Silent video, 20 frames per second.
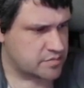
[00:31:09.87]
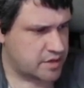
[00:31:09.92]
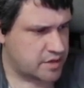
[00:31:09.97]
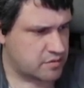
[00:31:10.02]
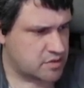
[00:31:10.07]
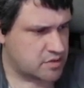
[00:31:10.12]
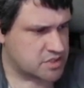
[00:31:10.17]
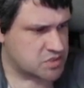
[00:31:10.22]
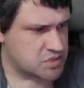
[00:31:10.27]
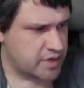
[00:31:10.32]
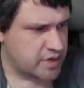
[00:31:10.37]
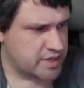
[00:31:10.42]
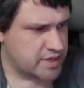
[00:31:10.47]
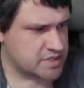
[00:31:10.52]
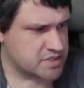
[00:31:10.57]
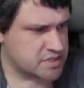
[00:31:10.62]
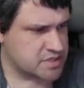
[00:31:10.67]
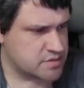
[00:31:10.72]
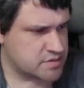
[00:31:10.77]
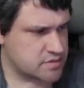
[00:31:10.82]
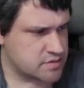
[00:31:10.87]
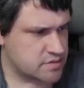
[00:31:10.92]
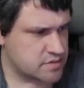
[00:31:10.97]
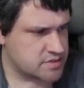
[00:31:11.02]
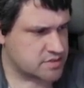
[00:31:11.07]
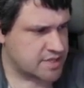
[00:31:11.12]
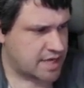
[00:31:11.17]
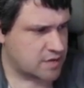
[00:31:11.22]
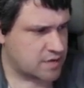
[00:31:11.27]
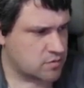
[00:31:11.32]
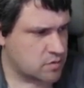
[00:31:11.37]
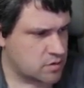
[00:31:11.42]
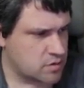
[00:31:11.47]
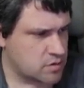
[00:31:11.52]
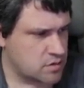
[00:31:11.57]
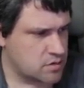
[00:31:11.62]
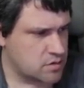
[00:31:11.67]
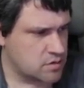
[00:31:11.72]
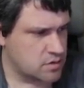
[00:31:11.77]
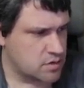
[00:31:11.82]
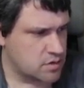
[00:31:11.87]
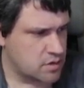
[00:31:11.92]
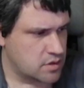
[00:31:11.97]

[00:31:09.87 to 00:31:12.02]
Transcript: Bandit 1 swings, attack roll,